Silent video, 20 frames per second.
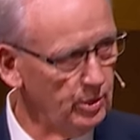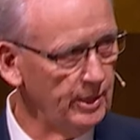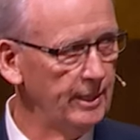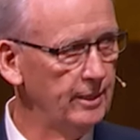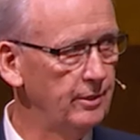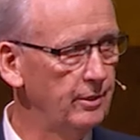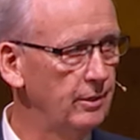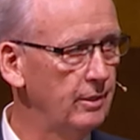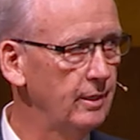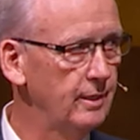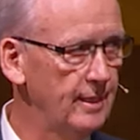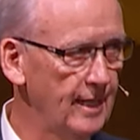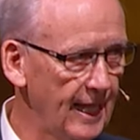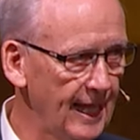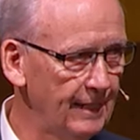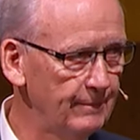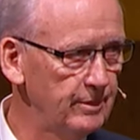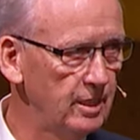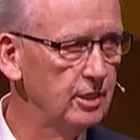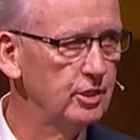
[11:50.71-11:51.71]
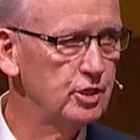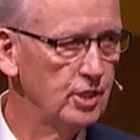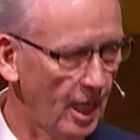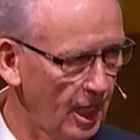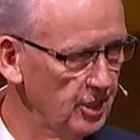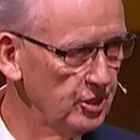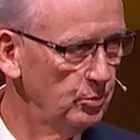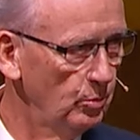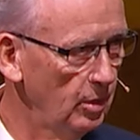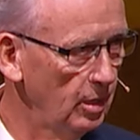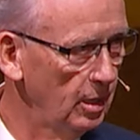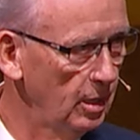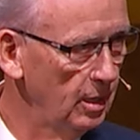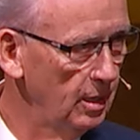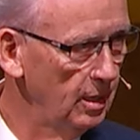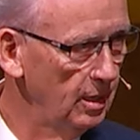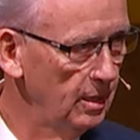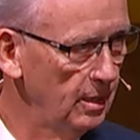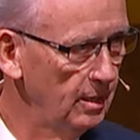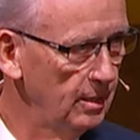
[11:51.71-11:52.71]
leader named Joshua.
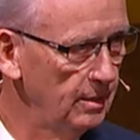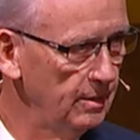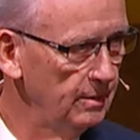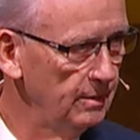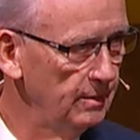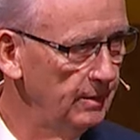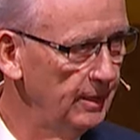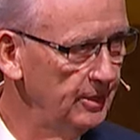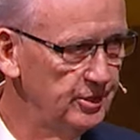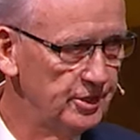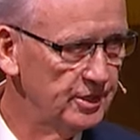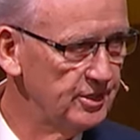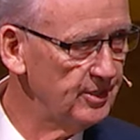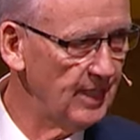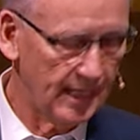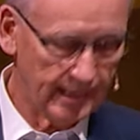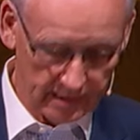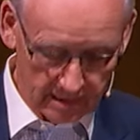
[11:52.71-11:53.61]
It's just that